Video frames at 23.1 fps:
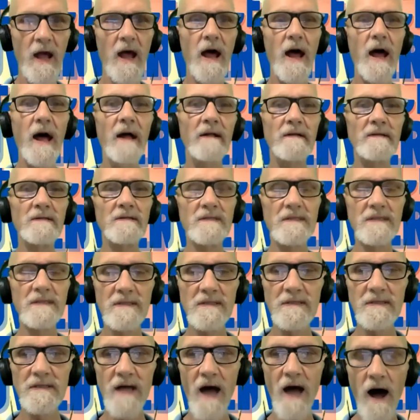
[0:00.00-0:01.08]
and
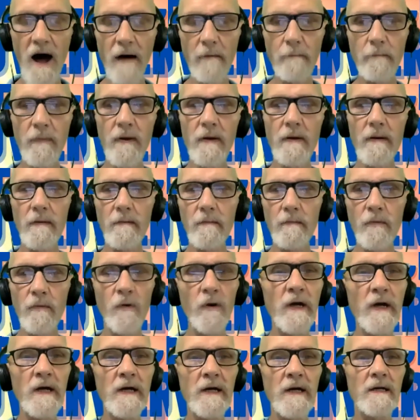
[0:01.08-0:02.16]
stop
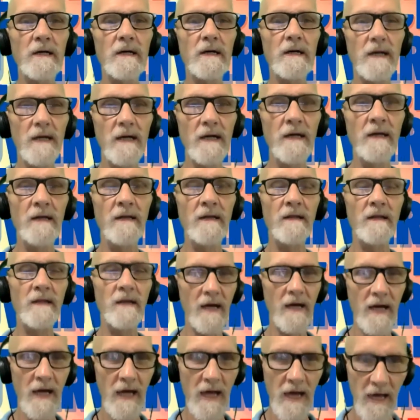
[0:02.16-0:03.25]
putting it in
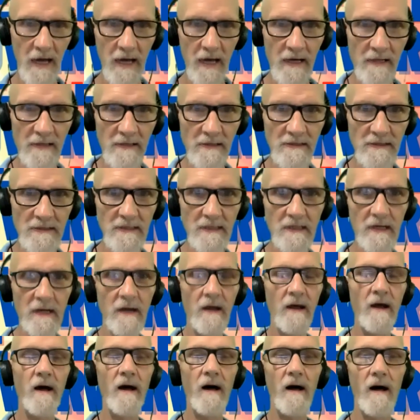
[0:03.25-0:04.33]
the hands
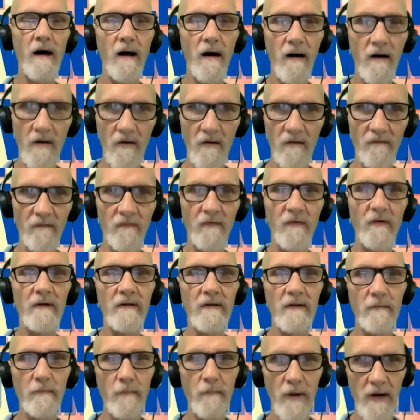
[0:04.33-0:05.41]
of
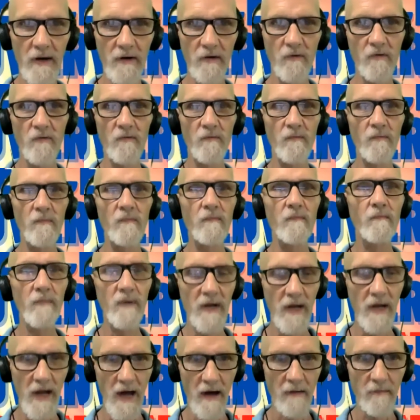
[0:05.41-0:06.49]
the medical
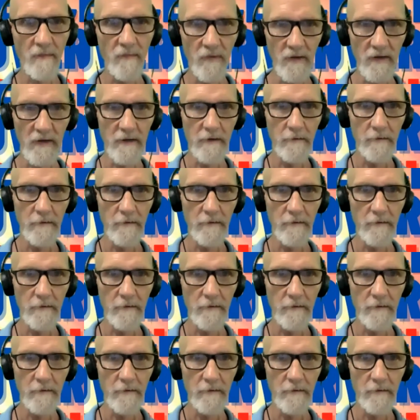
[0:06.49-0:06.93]
monopoly.